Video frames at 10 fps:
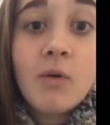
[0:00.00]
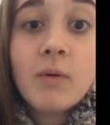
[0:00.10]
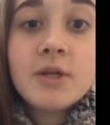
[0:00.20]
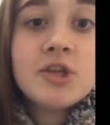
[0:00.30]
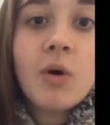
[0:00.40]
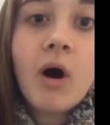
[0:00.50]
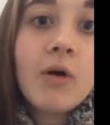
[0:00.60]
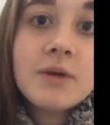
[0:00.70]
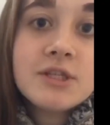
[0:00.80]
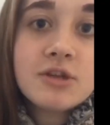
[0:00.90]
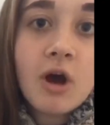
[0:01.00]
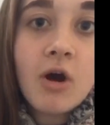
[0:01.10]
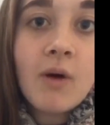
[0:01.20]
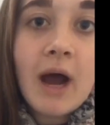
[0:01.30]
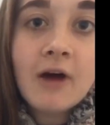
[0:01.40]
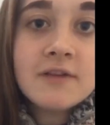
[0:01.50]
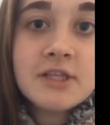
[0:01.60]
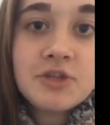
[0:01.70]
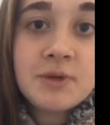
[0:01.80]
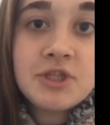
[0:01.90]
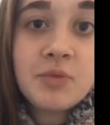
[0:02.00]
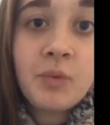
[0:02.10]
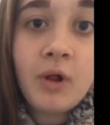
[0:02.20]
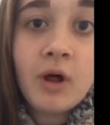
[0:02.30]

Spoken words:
While we don't always know how the situation will